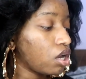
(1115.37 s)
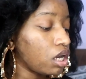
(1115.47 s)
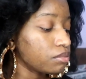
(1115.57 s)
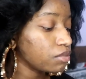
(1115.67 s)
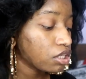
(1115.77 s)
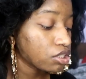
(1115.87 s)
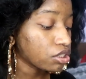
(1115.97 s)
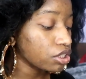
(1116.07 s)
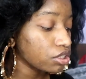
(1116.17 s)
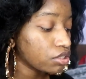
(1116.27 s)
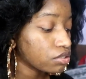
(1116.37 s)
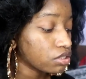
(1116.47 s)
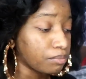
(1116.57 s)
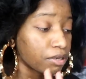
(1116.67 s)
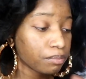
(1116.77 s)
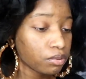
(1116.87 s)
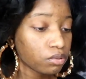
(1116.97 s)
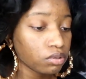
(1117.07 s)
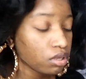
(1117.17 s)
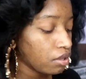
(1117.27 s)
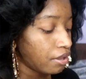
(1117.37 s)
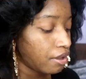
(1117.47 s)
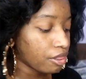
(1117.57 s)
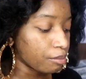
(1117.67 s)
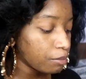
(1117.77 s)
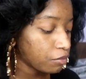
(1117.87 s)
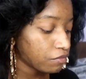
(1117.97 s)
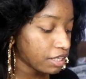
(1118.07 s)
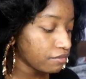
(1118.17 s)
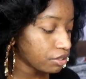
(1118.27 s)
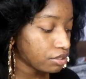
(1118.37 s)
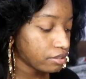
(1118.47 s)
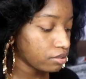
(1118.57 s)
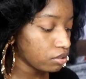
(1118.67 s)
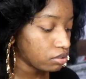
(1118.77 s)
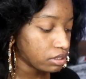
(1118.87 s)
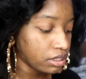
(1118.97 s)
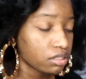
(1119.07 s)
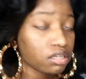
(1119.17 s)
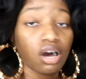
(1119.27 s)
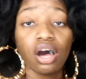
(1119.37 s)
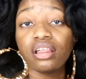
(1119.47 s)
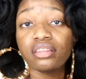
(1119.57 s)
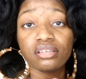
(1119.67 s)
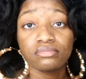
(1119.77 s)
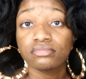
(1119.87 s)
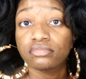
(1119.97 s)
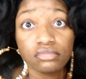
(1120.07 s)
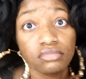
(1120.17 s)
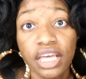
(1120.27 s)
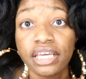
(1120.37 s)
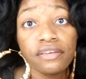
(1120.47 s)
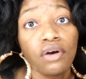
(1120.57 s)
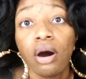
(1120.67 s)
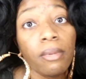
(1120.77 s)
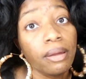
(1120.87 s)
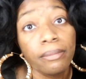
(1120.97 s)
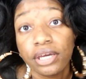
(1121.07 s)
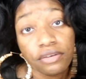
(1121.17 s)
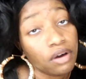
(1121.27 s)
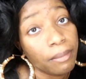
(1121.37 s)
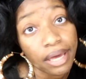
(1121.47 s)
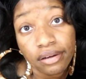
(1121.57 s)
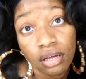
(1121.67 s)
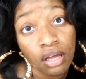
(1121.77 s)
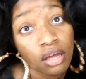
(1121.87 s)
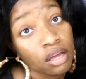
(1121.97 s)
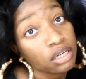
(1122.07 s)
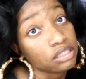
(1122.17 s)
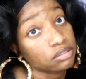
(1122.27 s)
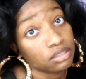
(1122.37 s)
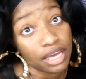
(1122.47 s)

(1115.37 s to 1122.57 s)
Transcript: all them other girls the purple the purple flavor all of them they can fall they can fall back because